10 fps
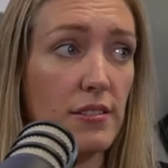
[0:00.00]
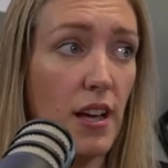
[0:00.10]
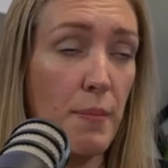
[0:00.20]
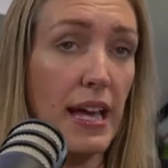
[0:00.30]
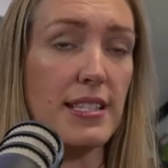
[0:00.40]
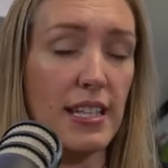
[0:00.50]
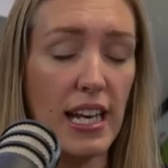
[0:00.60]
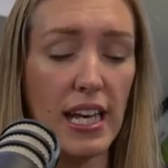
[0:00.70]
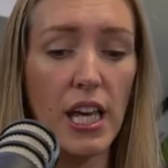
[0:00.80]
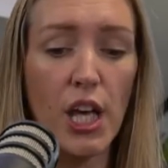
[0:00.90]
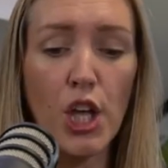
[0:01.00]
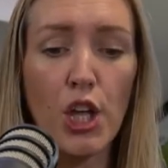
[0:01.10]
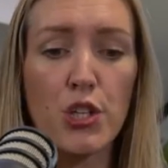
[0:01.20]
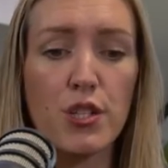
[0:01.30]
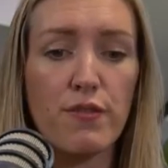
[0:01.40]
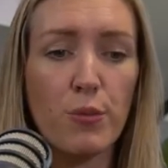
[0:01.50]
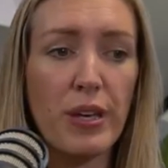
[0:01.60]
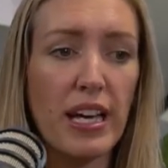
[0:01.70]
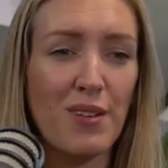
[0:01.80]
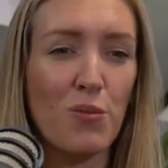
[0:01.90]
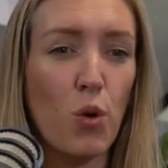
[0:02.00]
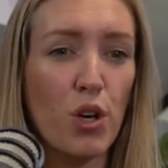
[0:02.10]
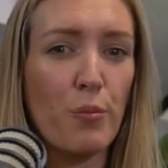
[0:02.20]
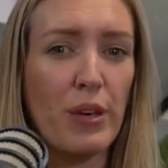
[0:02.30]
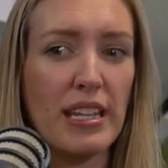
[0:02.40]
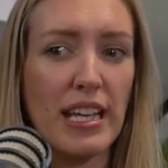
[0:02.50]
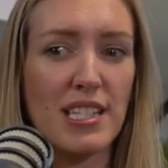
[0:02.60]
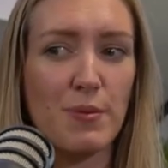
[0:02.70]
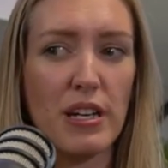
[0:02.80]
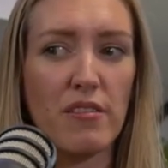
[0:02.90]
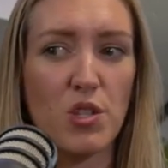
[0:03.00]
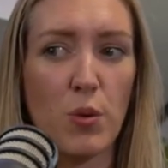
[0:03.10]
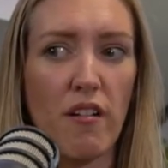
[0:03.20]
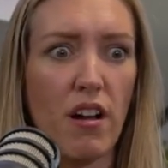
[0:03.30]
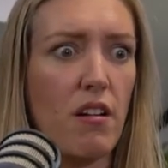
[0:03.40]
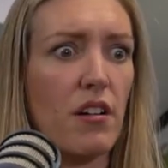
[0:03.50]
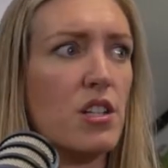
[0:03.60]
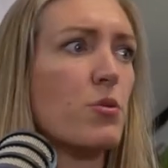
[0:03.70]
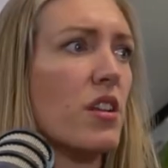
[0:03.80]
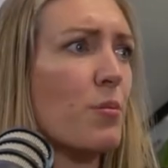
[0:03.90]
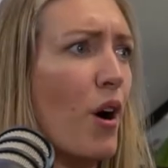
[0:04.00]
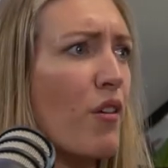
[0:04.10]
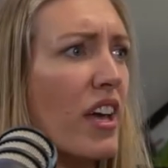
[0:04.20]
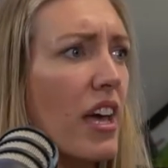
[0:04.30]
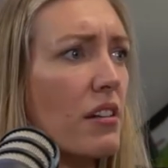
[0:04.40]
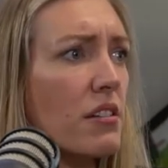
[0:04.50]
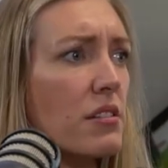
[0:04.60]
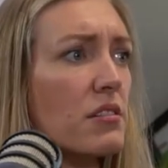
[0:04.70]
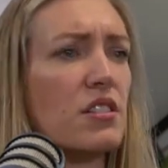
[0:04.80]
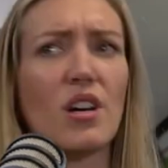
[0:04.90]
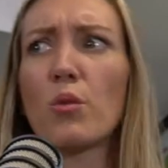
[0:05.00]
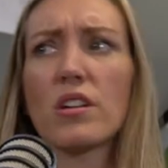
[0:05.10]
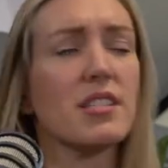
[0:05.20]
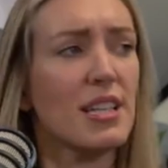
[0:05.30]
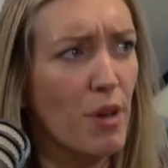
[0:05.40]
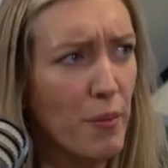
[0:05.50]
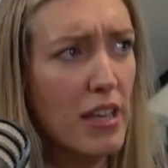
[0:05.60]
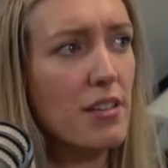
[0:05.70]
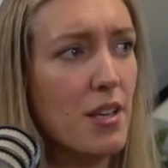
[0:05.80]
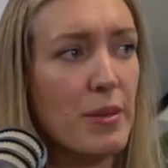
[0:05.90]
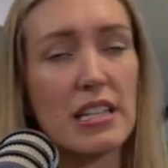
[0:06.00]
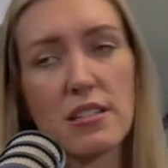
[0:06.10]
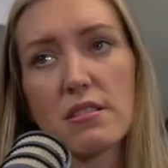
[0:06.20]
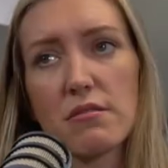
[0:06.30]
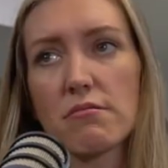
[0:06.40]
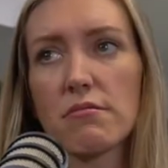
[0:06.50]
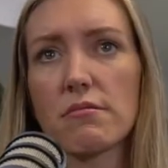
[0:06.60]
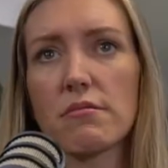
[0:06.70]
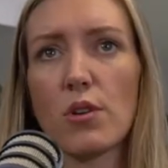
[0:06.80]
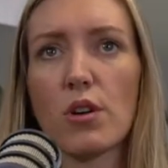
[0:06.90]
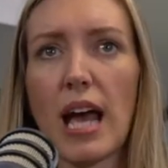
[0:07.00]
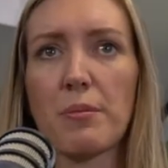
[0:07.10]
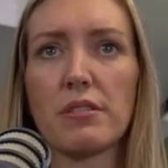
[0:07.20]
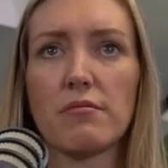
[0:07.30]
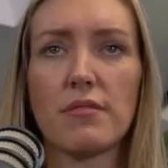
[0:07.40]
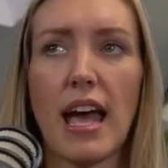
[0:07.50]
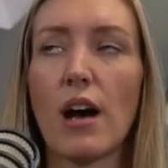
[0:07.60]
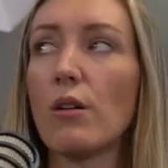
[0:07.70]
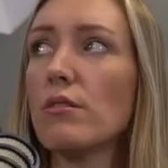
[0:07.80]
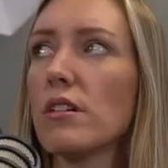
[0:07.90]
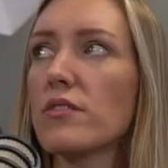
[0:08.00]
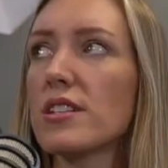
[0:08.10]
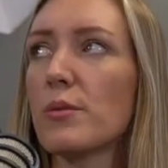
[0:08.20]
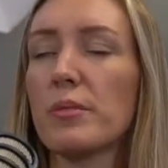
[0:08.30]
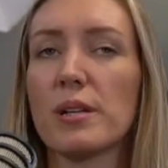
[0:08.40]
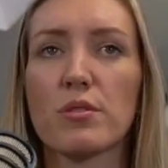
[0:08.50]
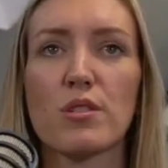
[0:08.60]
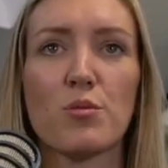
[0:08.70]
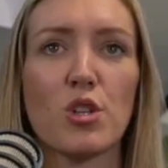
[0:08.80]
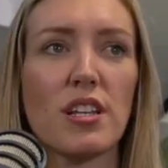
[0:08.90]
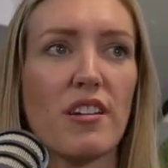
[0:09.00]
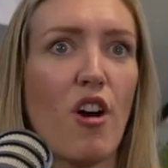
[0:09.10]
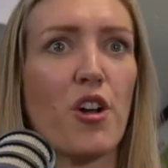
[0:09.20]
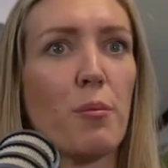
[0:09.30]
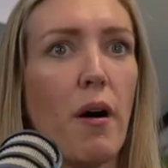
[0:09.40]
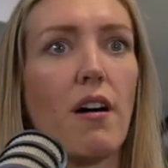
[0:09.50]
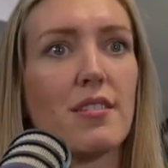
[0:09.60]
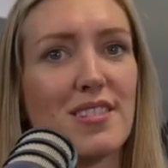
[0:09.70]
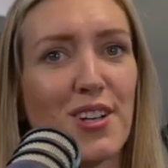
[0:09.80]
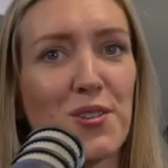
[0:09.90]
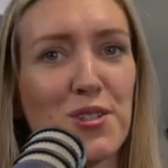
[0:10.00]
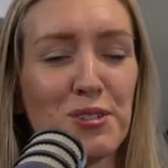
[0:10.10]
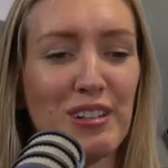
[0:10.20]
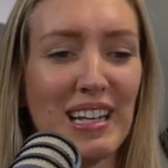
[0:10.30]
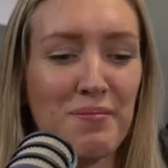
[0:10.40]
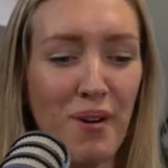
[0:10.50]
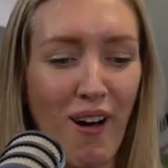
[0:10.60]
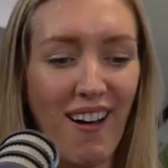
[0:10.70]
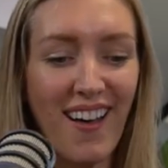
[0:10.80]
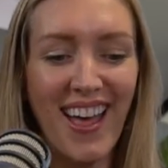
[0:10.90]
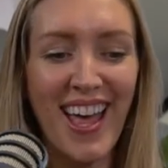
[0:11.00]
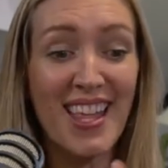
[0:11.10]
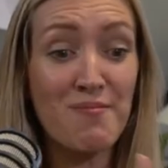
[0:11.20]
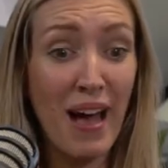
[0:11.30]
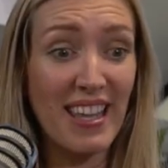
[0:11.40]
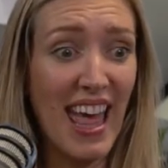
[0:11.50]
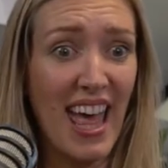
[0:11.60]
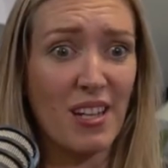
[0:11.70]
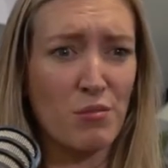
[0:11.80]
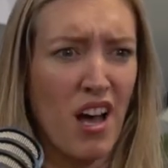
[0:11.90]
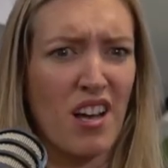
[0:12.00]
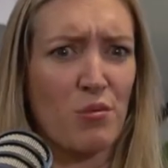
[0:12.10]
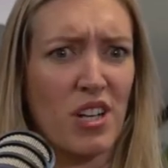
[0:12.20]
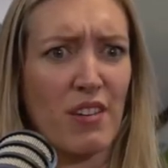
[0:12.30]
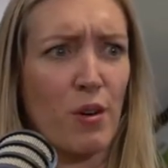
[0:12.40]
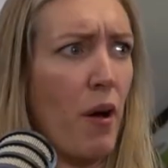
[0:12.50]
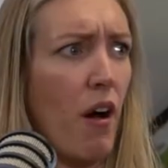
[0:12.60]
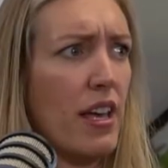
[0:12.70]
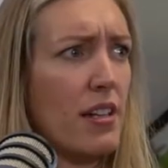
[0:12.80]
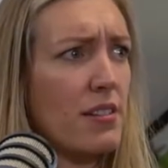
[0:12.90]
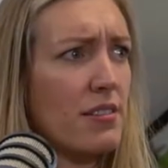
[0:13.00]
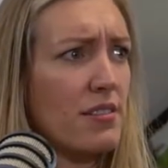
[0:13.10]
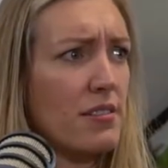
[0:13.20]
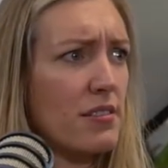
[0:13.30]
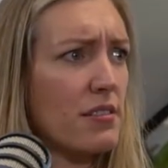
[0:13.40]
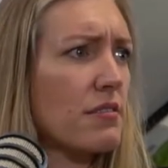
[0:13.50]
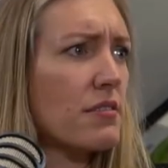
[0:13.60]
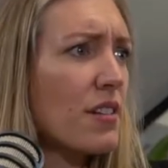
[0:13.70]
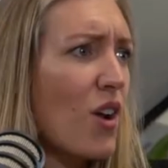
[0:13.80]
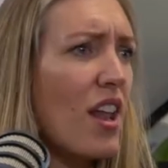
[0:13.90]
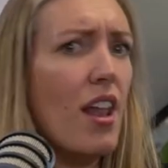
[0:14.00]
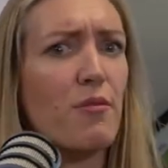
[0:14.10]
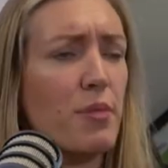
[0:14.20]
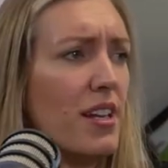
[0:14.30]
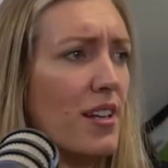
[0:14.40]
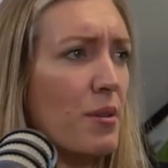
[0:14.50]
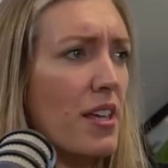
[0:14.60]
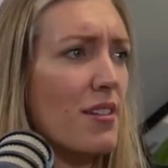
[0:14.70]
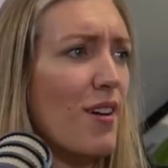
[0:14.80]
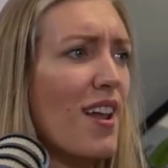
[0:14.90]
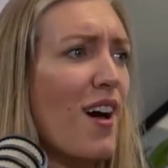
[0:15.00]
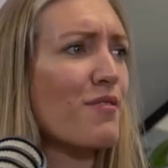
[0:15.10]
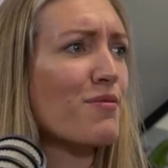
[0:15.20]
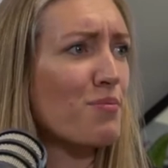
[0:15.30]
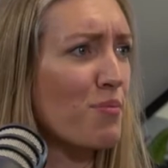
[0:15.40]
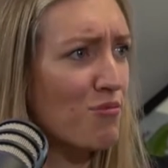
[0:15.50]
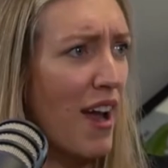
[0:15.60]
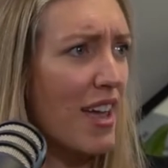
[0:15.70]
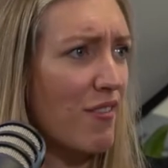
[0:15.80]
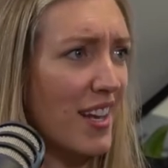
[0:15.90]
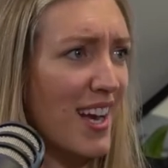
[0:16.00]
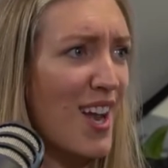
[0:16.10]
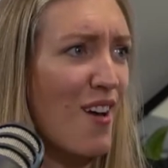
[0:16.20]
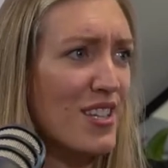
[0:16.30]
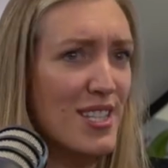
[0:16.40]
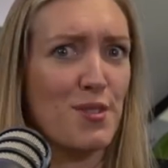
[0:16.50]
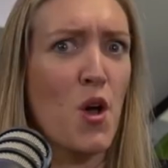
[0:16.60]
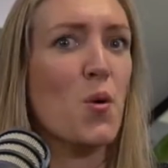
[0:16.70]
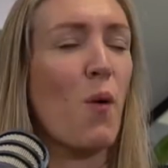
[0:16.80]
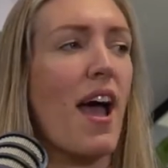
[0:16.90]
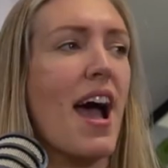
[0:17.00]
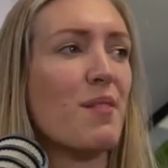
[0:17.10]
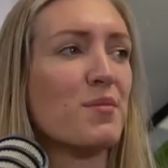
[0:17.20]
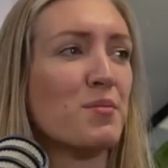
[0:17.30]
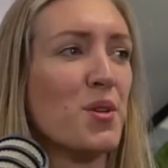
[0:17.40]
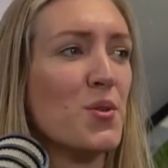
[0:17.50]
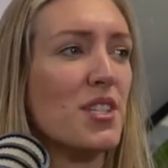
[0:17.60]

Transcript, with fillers: amazingly. So for me, I didn't want to be in that experience where I can't go to another bar again because I want to see my mates. I mean, it's not going to happen now, obviously, when people stop drinking. There are no bars to go to, really. But back then, I'm like, I don't want to give up partying. You know, I love being in Ibiza. I love raving. I love this is who I am. The music.